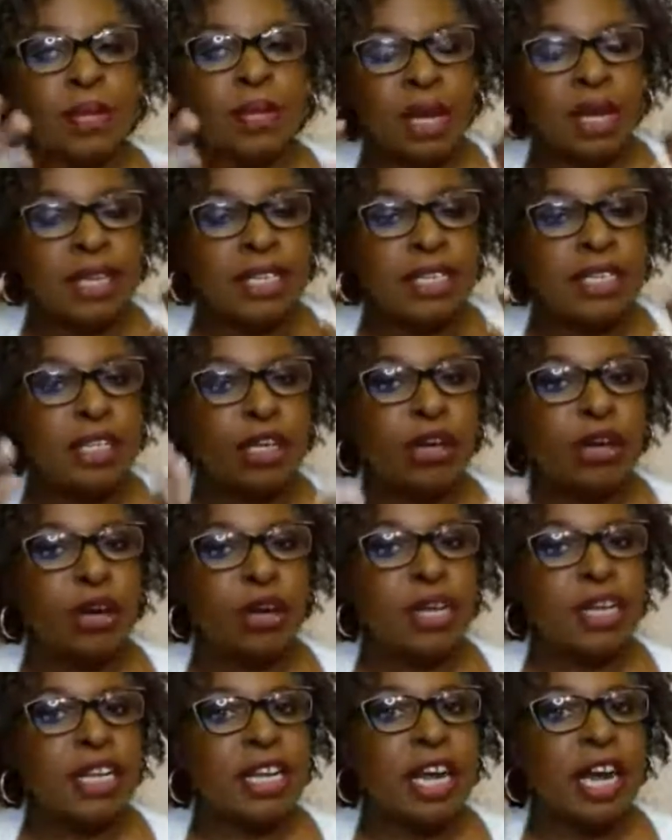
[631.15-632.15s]
And it's
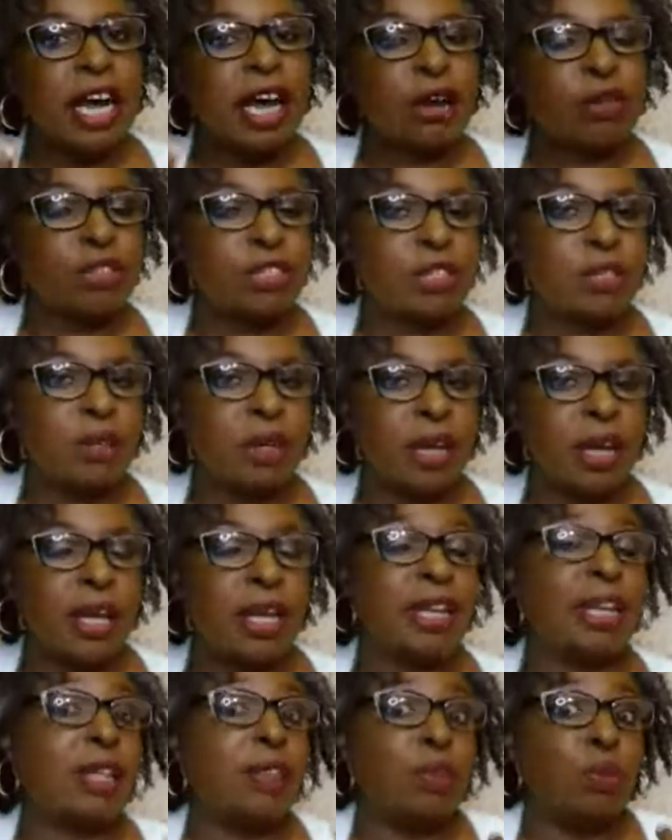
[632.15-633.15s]
learning how to,
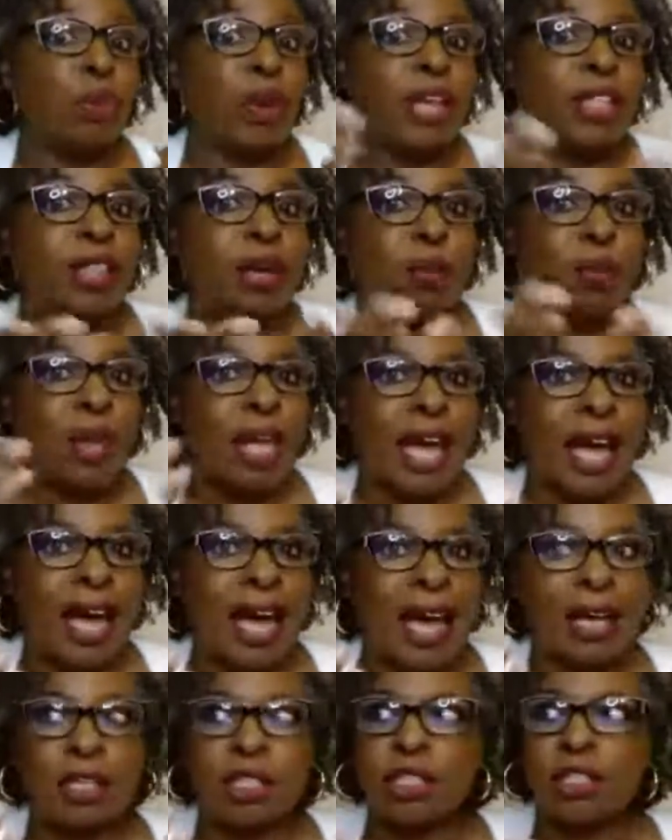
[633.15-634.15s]
and the way that we
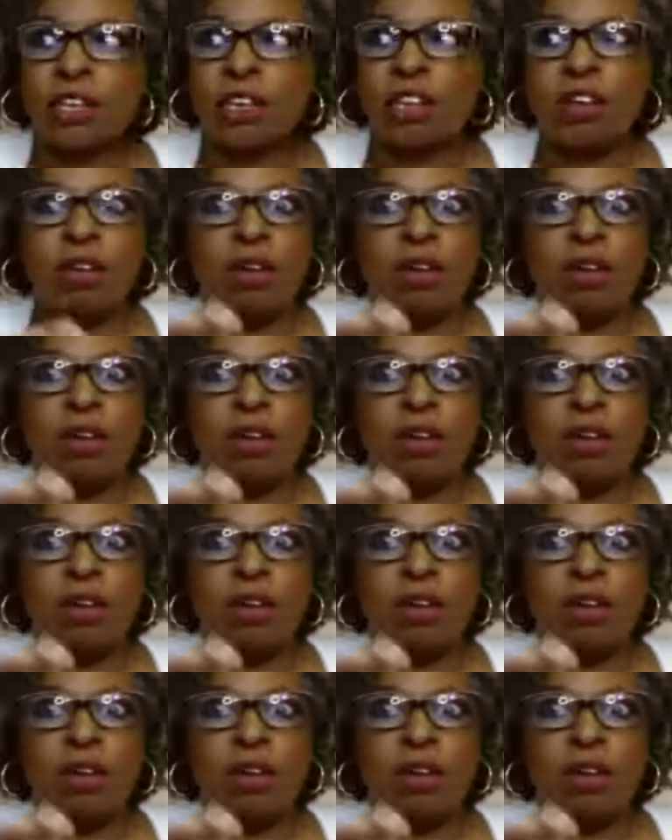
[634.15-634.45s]
act